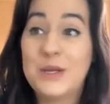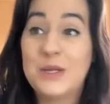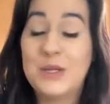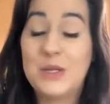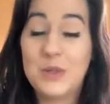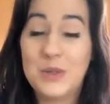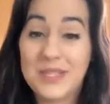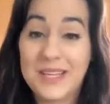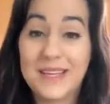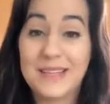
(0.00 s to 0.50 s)

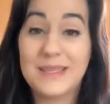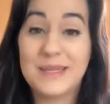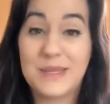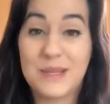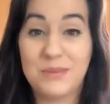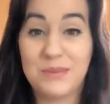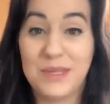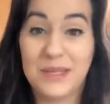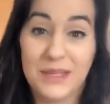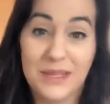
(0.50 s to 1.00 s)
to test
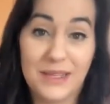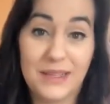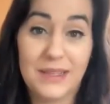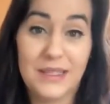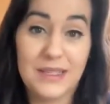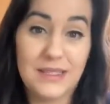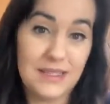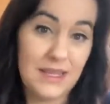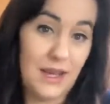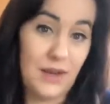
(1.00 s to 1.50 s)
something like
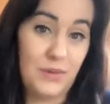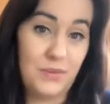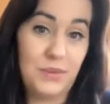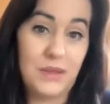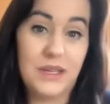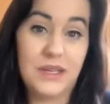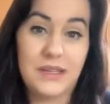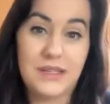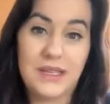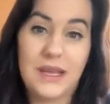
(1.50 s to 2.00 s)
this out
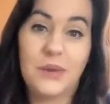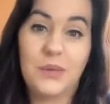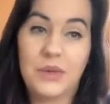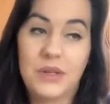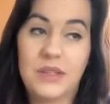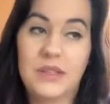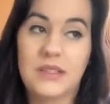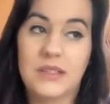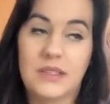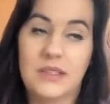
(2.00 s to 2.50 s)
because I
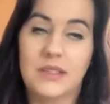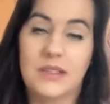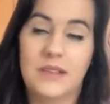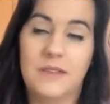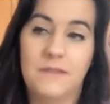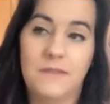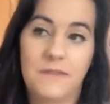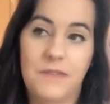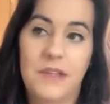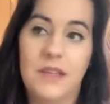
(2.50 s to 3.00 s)
would instantly
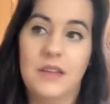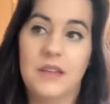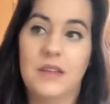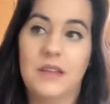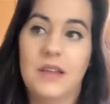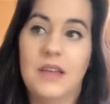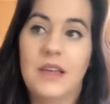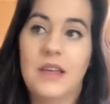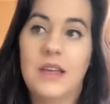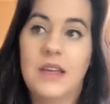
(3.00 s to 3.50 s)
feel
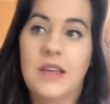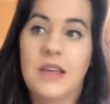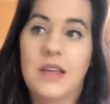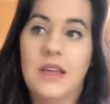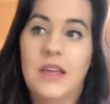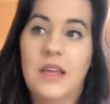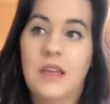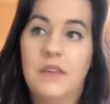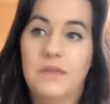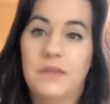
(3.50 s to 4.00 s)

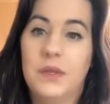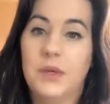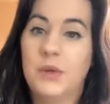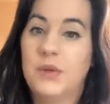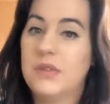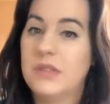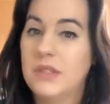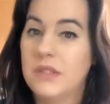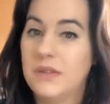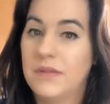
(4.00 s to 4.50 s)
if there
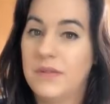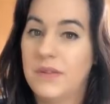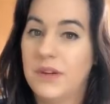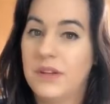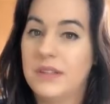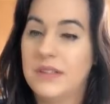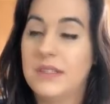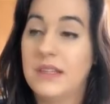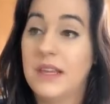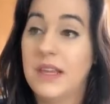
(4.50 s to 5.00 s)
is a
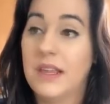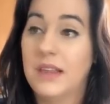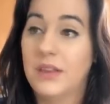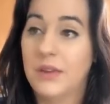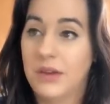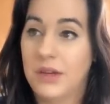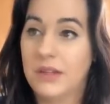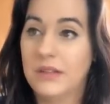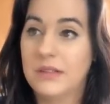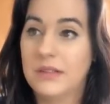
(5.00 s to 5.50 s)
difference, and
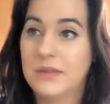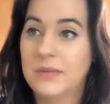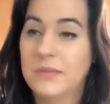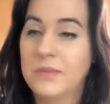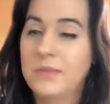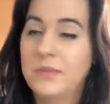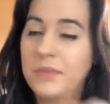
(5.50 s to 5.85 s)
there is.